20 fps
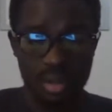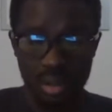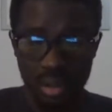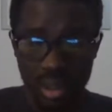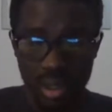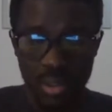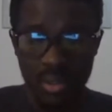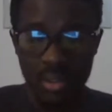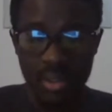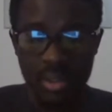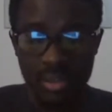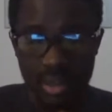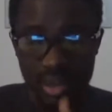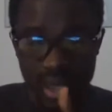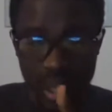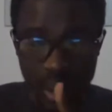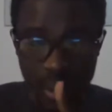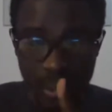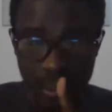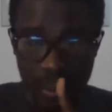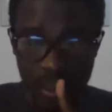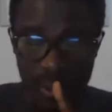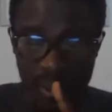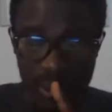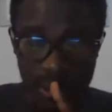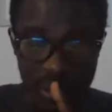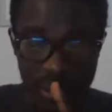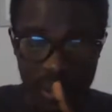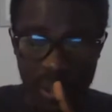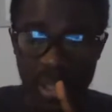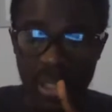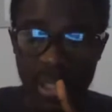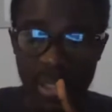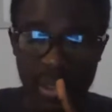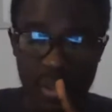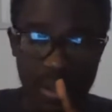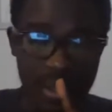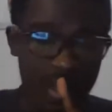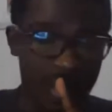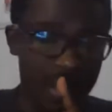You cannot limit how much
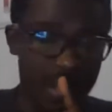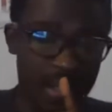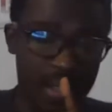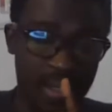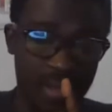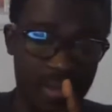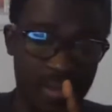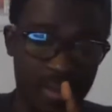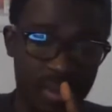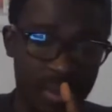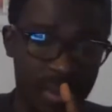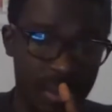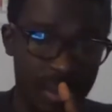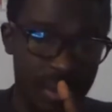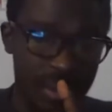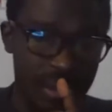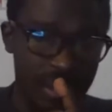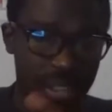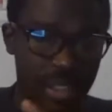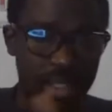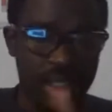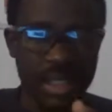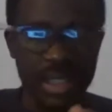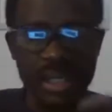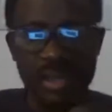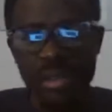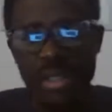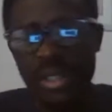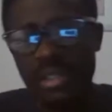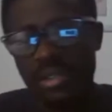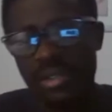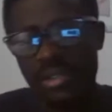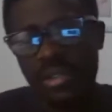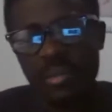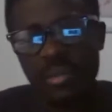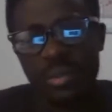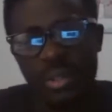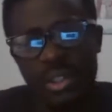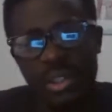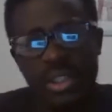you can achieve. I think I would like to
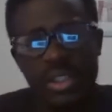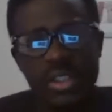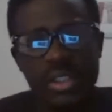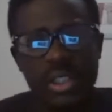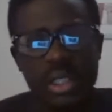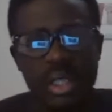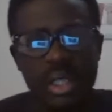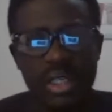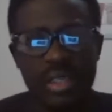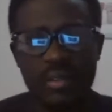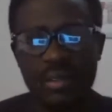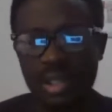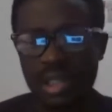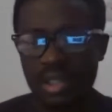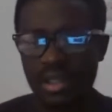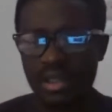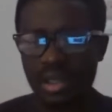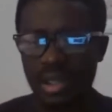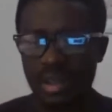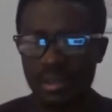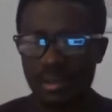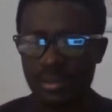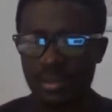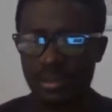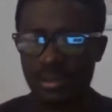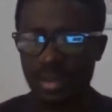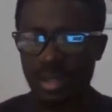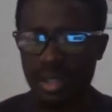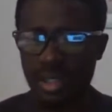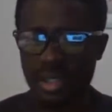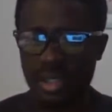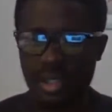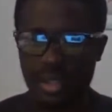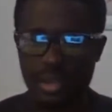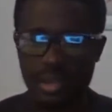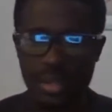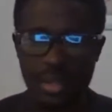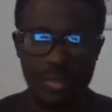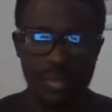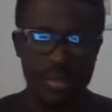stop on these. If there are any other further
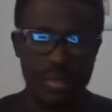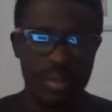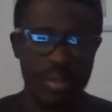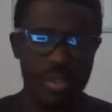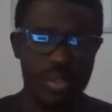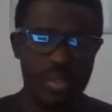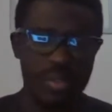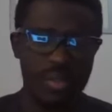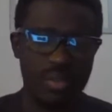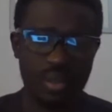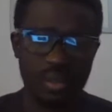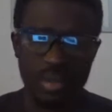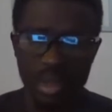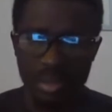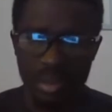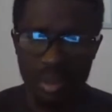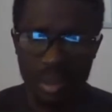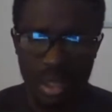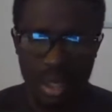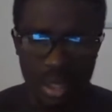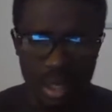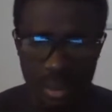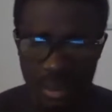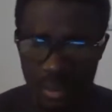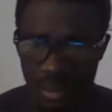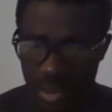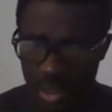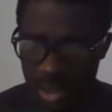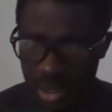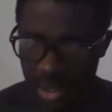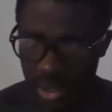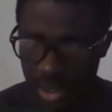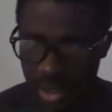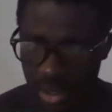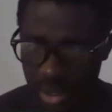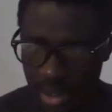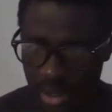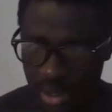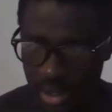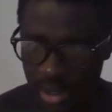specific questions from Damola, I hope you see
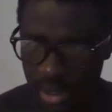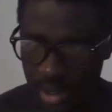there.